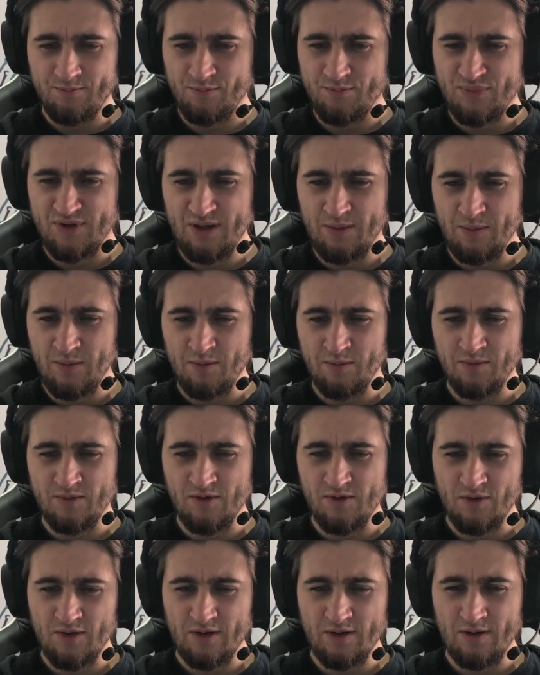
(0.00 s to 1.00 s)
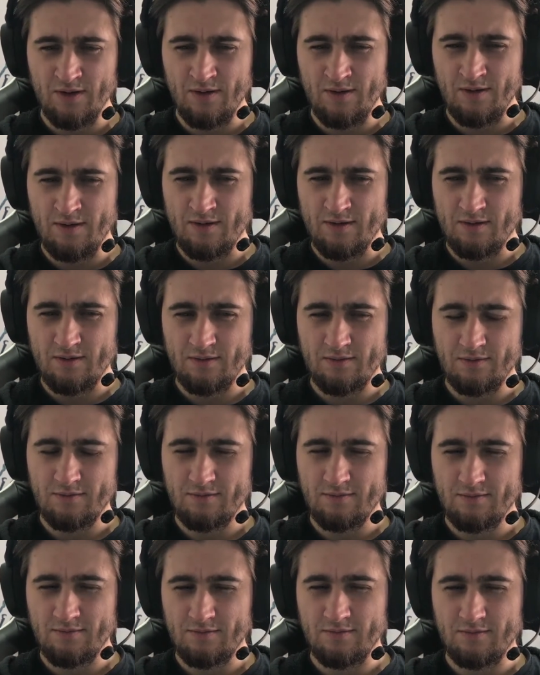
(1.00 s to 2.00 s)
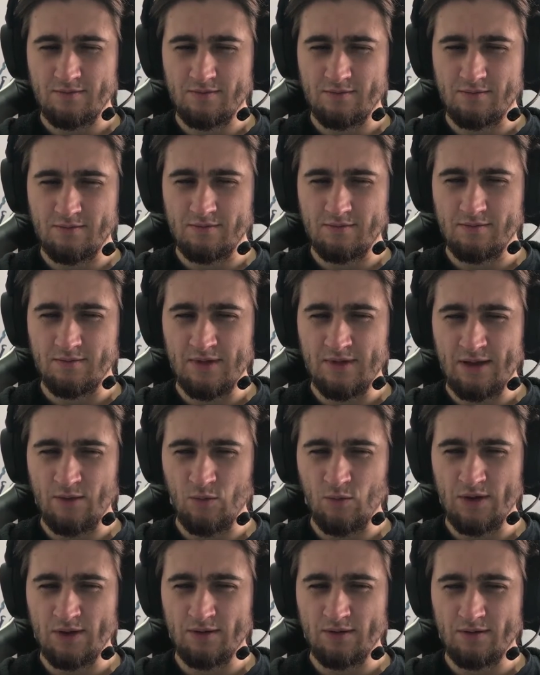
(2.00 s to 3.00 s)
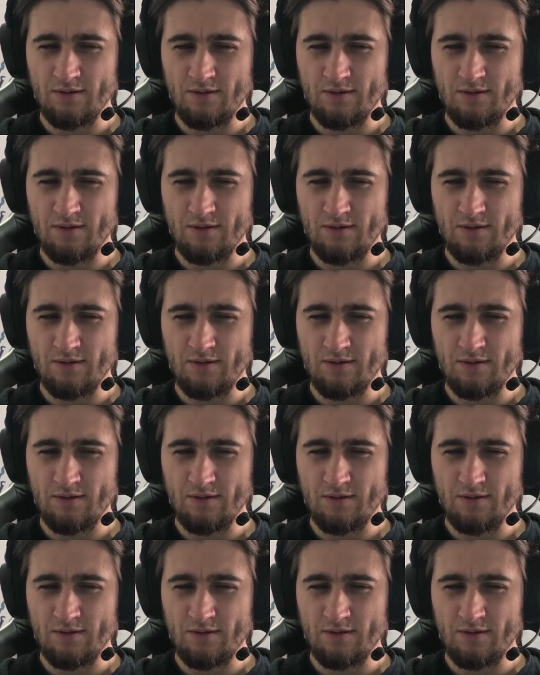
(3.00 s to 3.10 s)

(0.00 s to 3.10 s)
Premium token, like what?